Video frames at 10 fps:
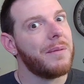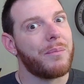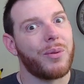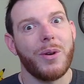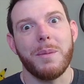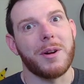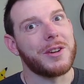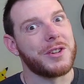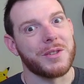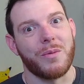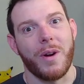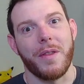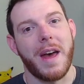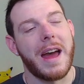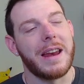pretty much just run
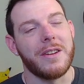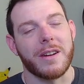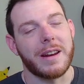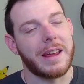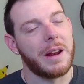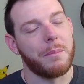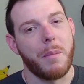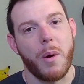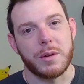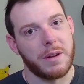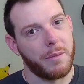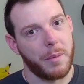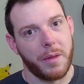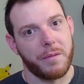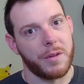that, and you're going to get most of them
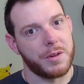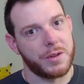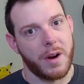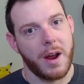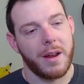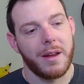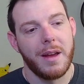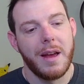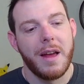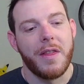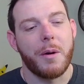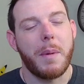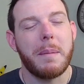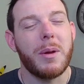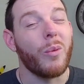on the first try. There
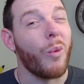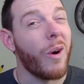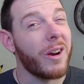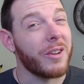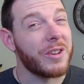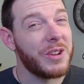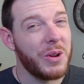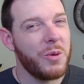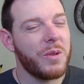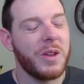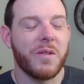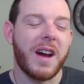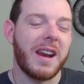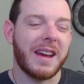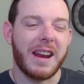might be 1 or 2 that you've
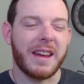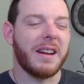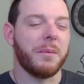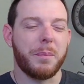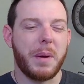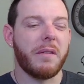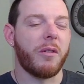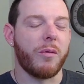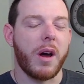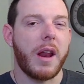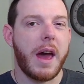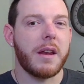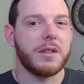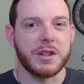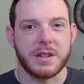kind of got to get a bit of a run
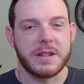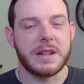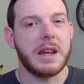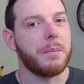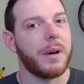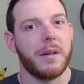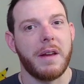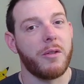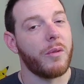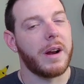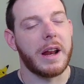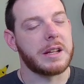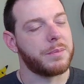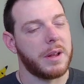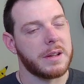at just to see, but if you're running S
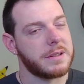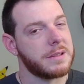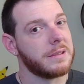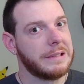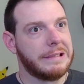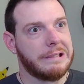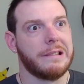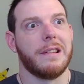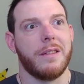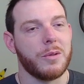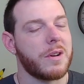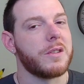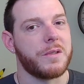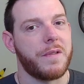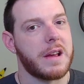Plus, those cars
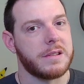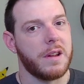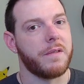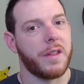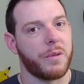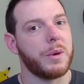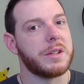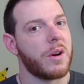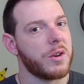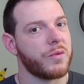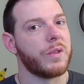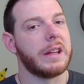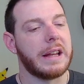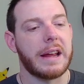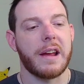are fast enough that 3 stars really,
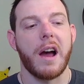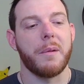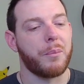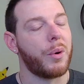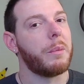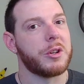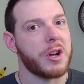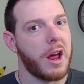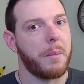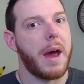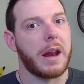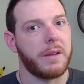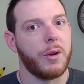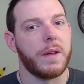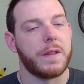like, pretty much automatic if
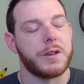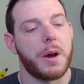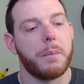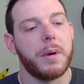you hit the jump.